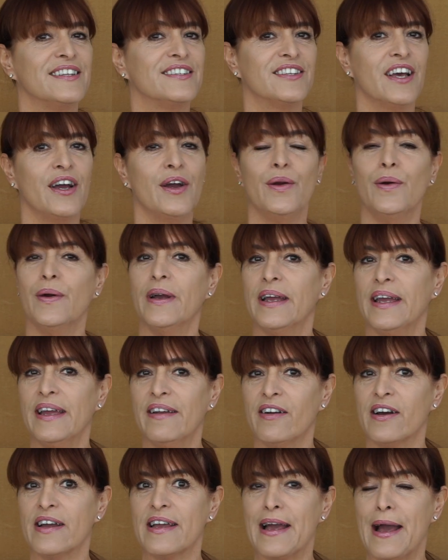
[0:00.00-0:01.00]
So
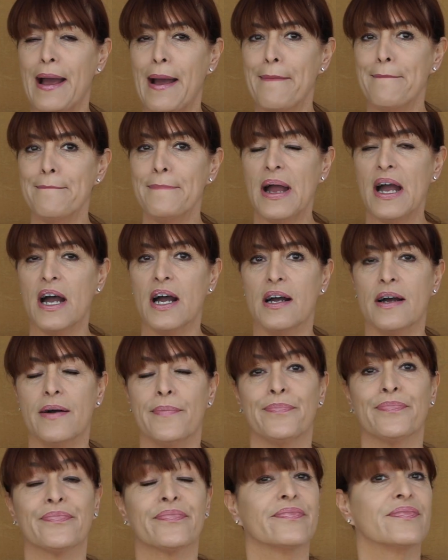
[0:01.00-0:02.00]
here I am.
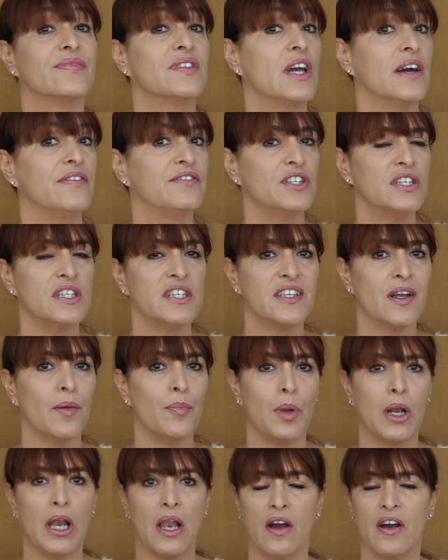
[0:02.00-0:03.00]
Um, I've just
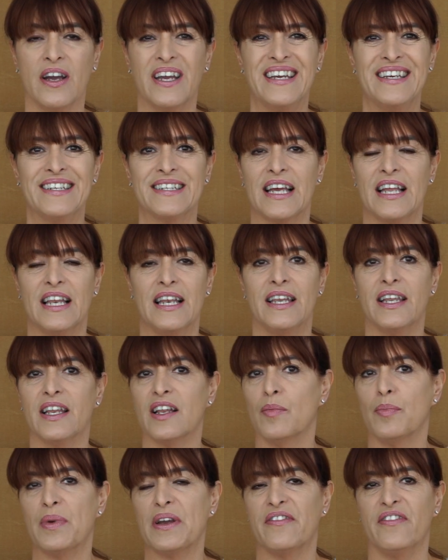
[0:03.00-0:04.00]
applied a
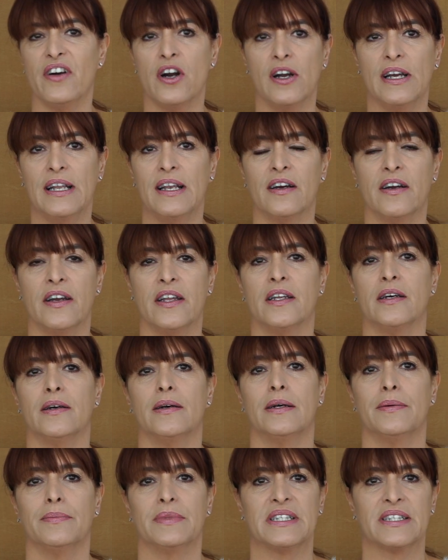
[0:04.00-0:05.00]
little bit of
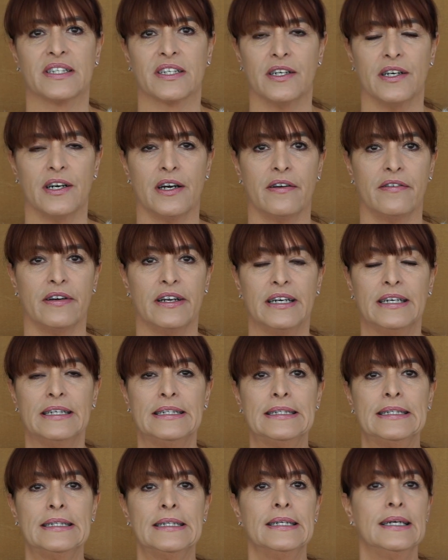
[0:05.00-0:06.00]
eyeliner, mascara
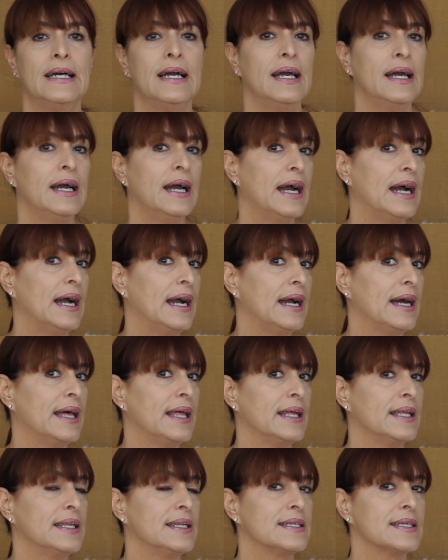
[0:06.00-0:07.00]

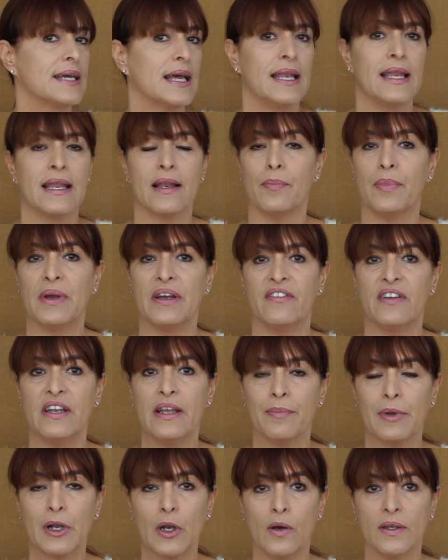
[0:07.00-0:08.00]
and a little bit of
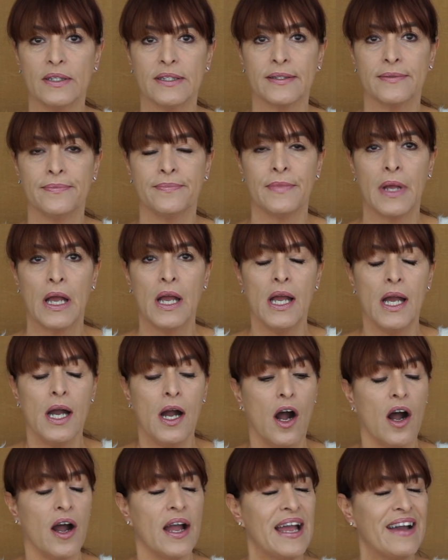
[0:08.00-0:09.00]
lip gloss.
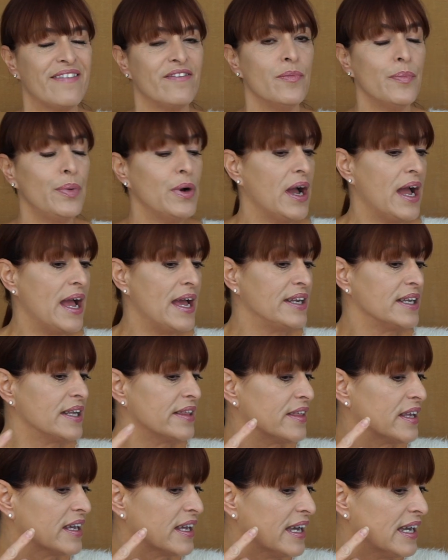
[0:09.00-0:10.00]
I haven't put
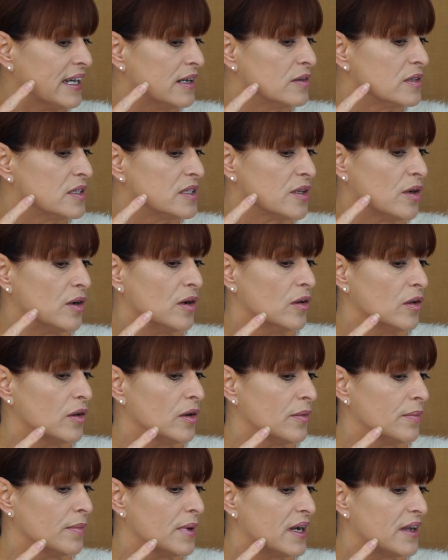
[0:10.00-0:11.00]
anything else
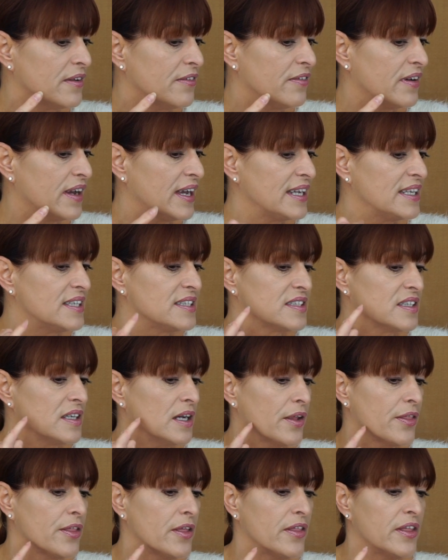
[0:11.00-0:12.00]
on my face
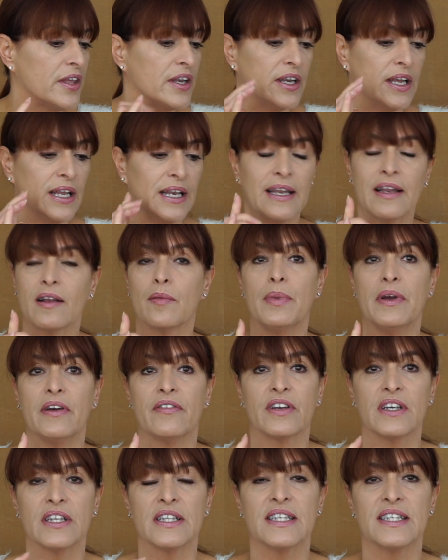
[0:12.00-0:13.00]
other than a little bit
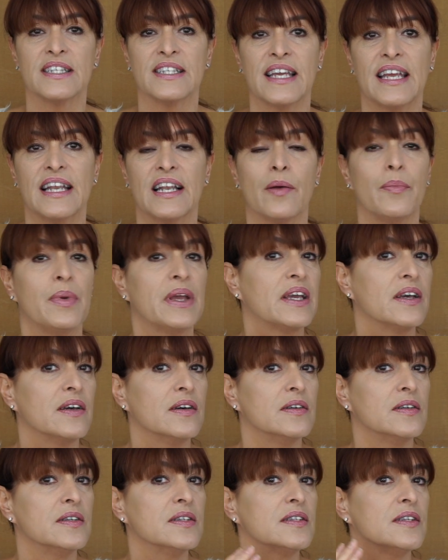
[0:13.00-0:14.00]
of concealer
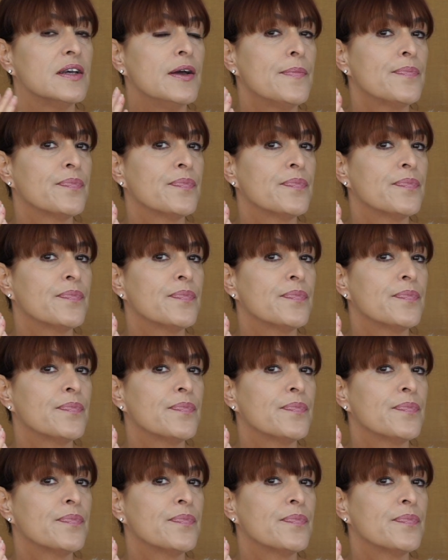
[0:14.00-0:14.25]
because